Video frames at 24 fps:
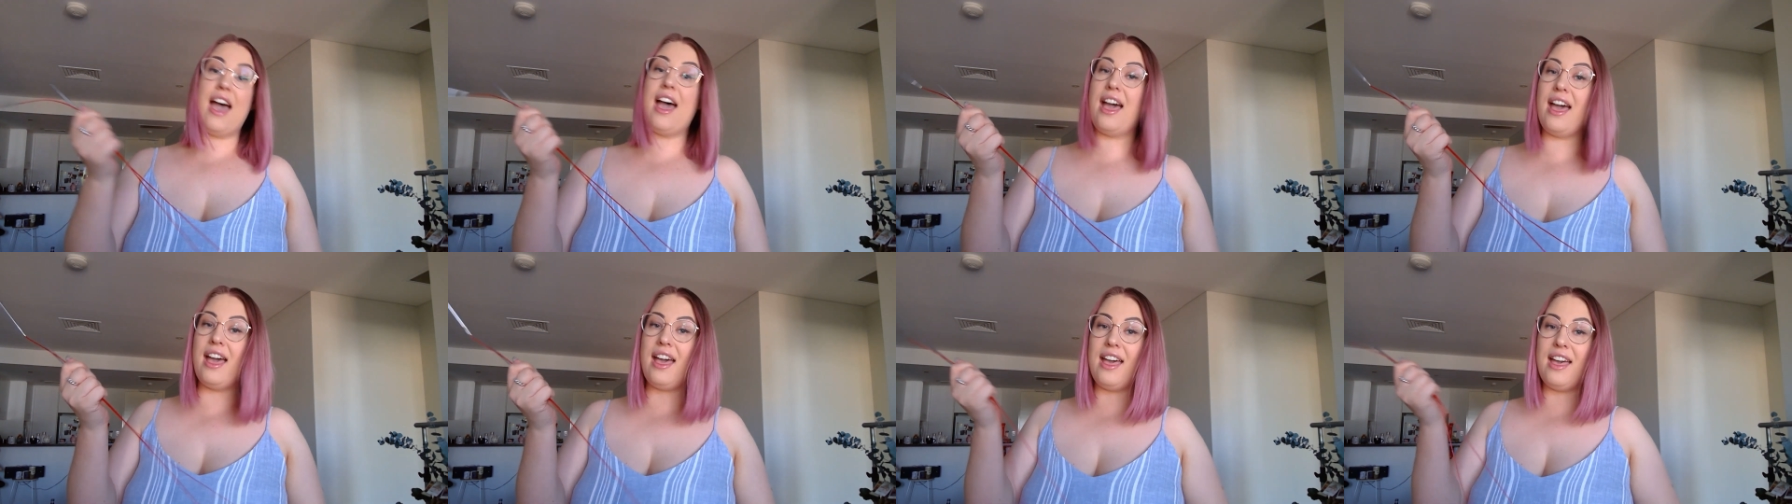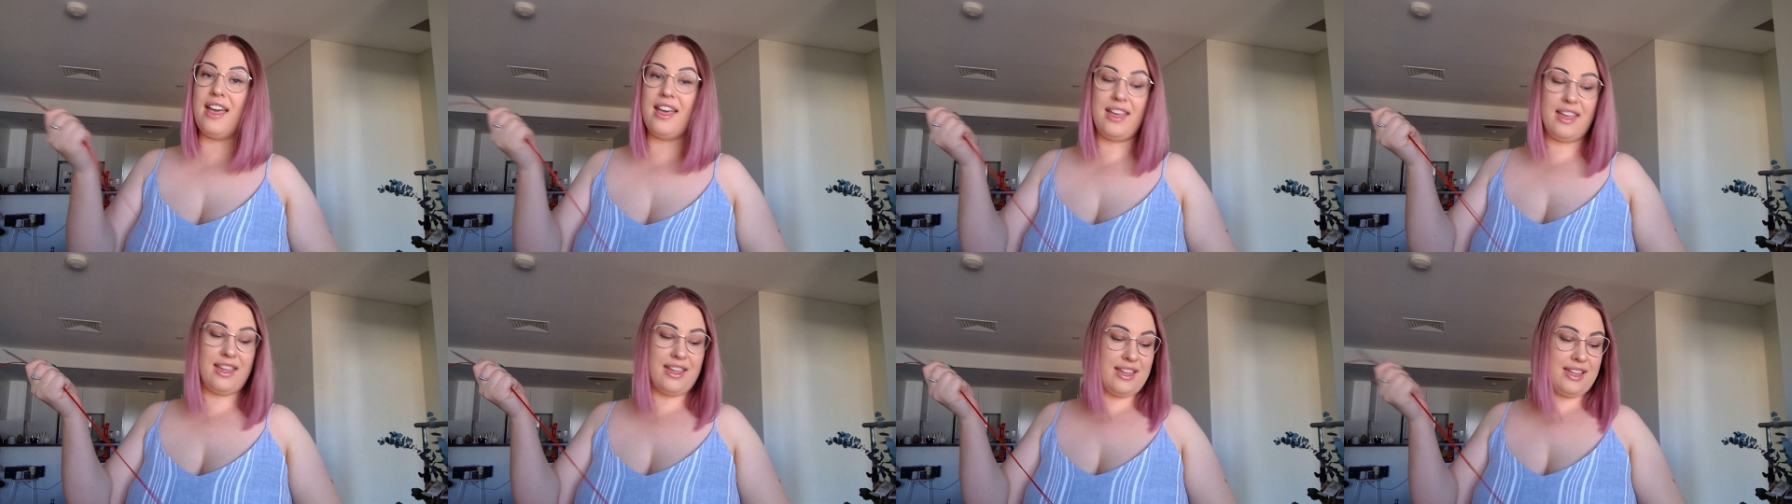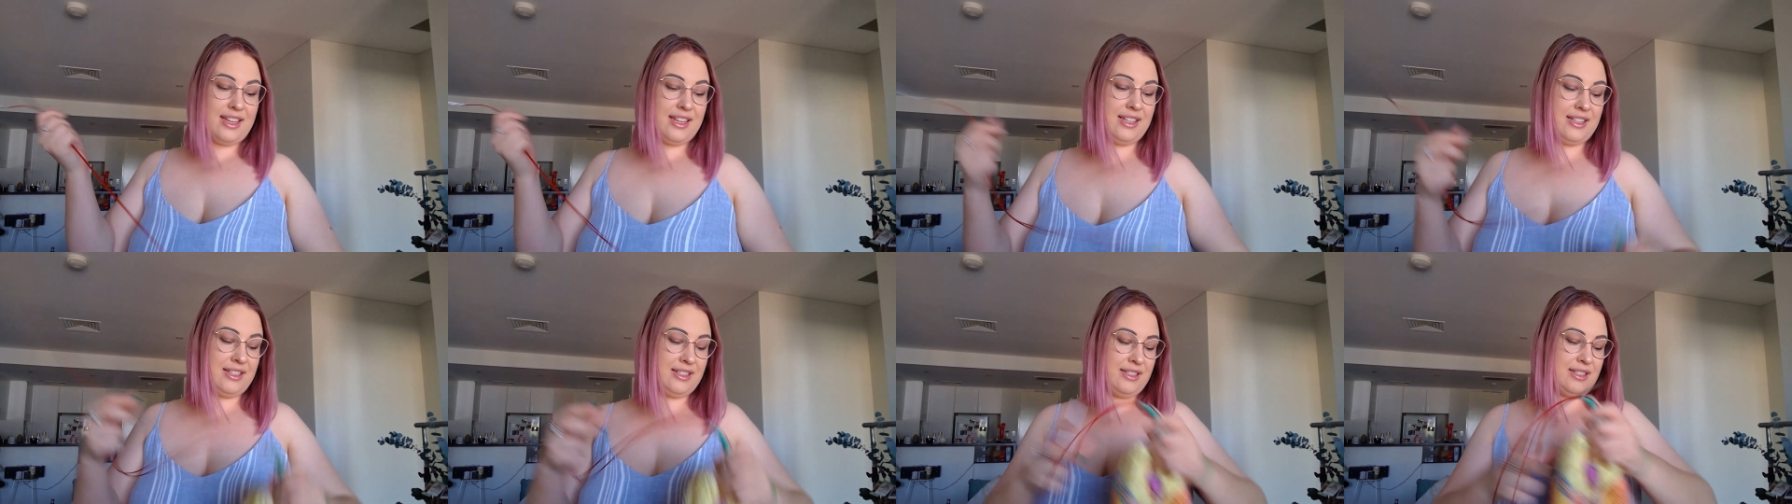
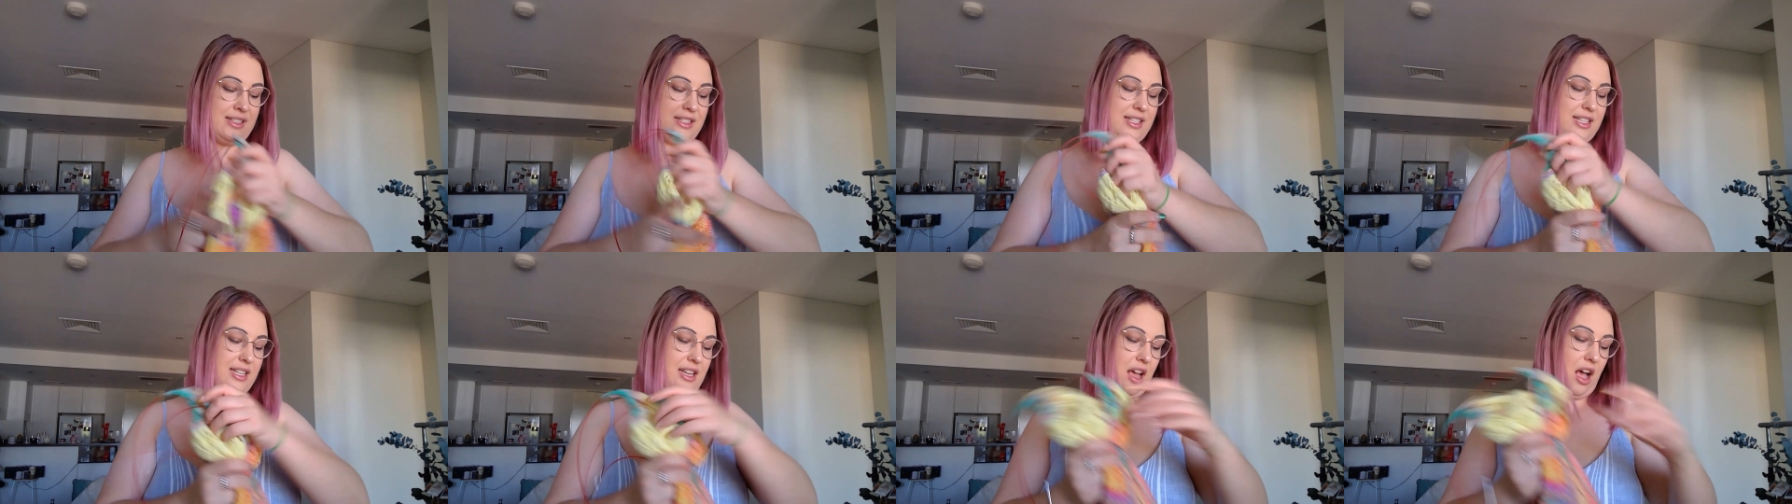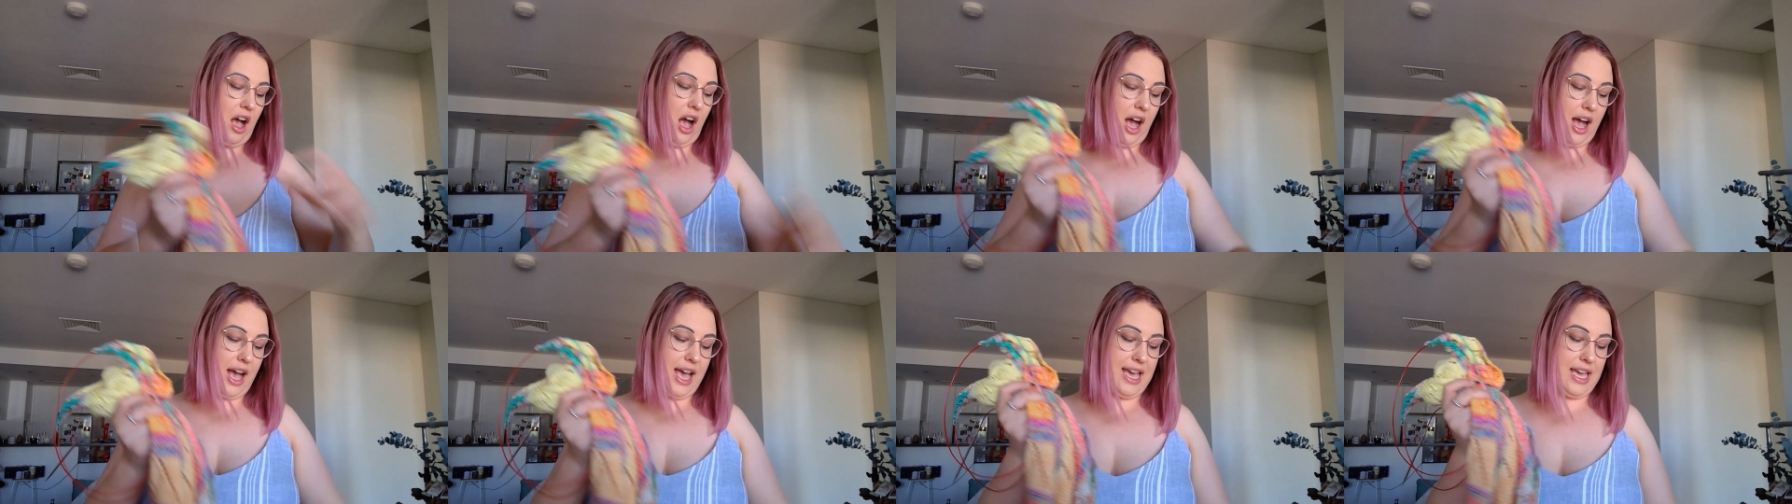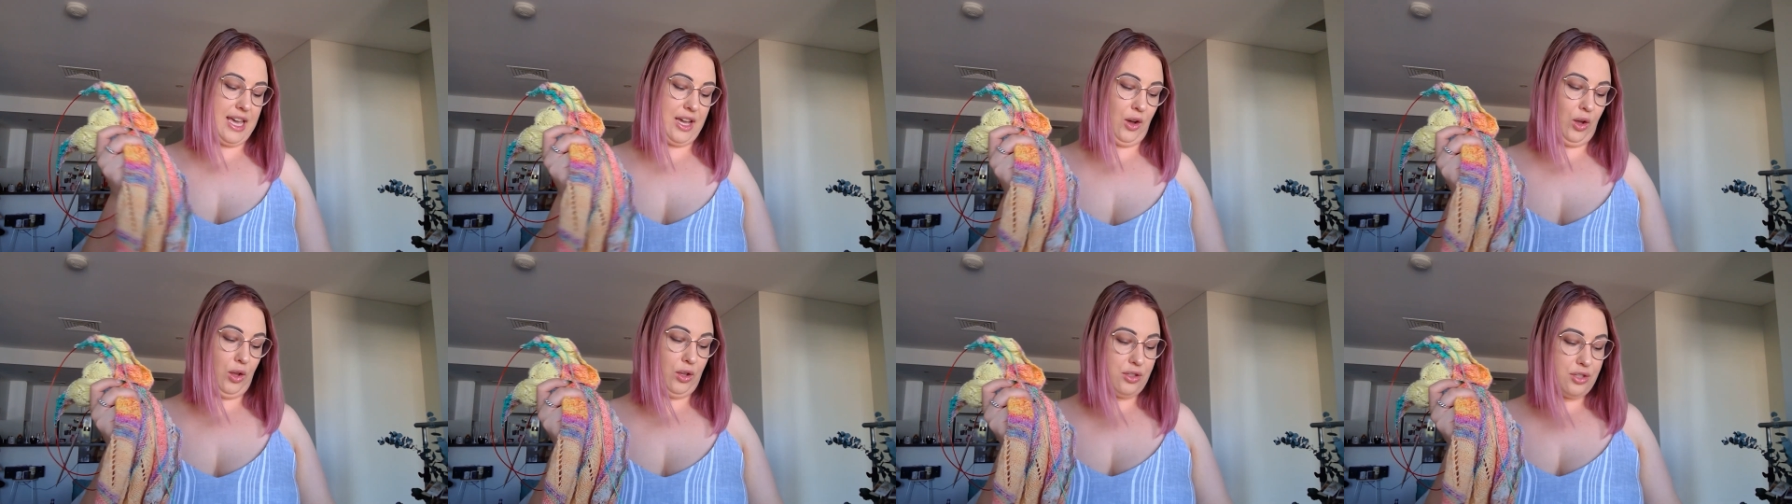And
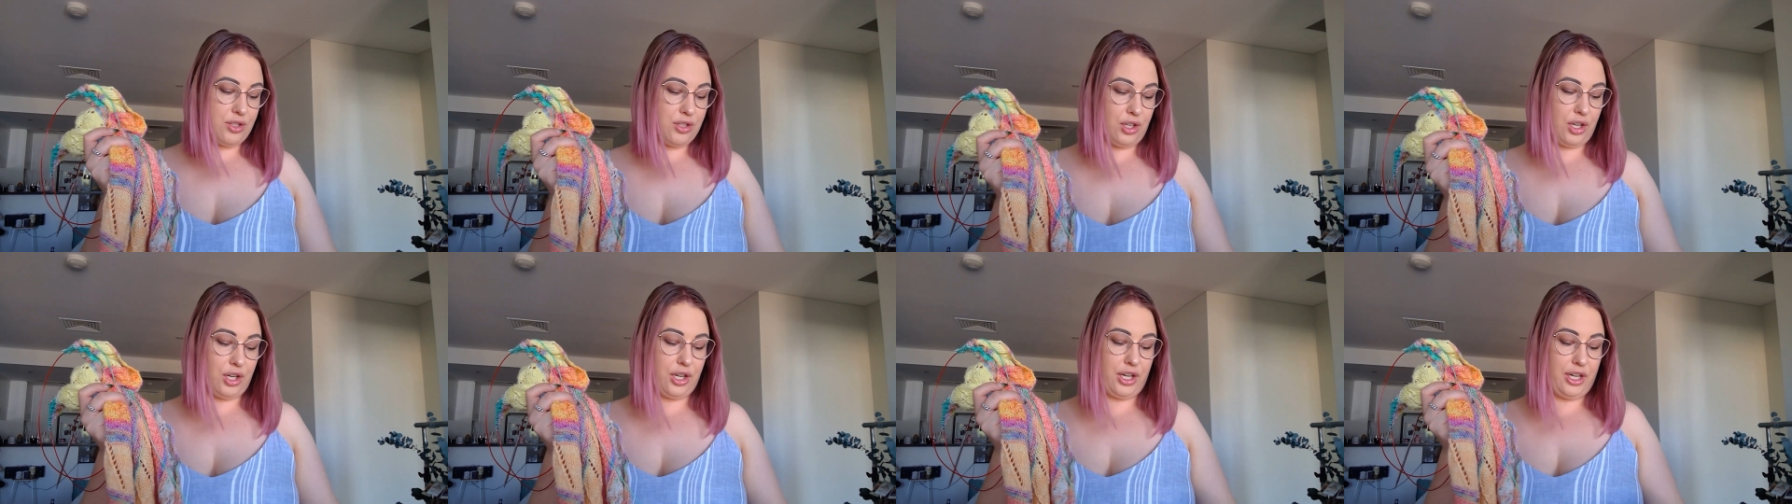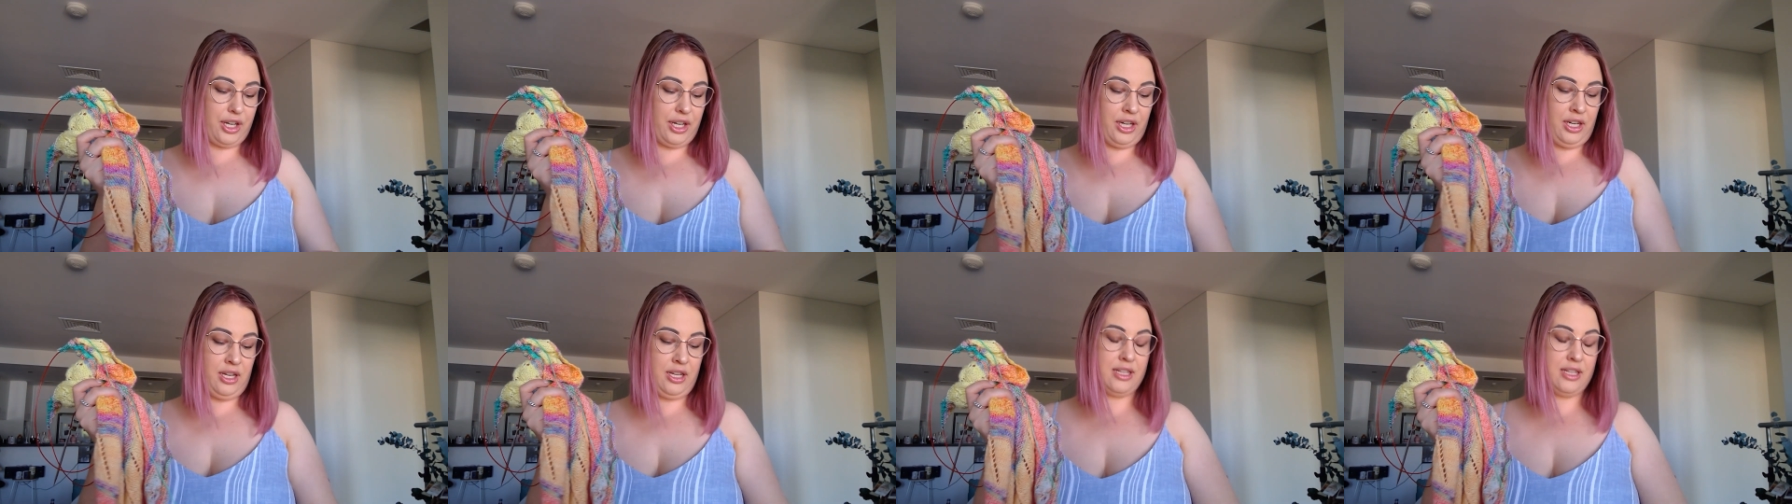I also